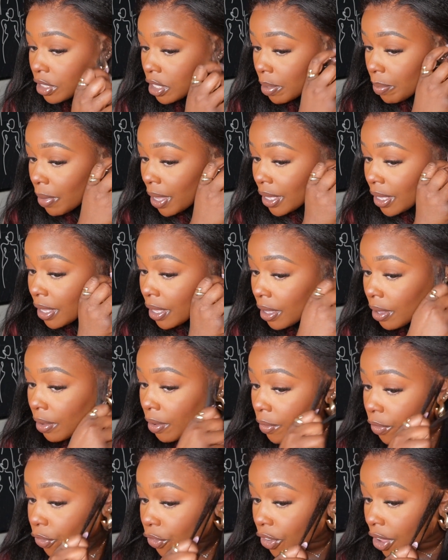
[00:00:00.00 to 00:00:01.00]
to make it
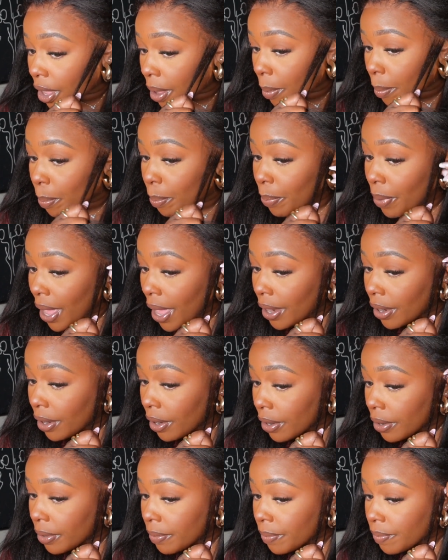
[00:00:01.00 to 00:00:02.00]
fit
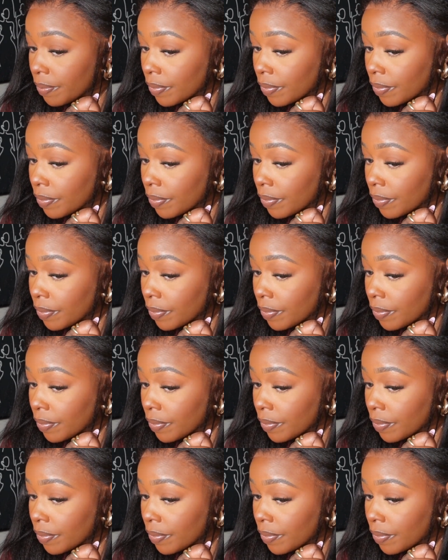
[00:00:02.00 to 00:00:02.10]
better.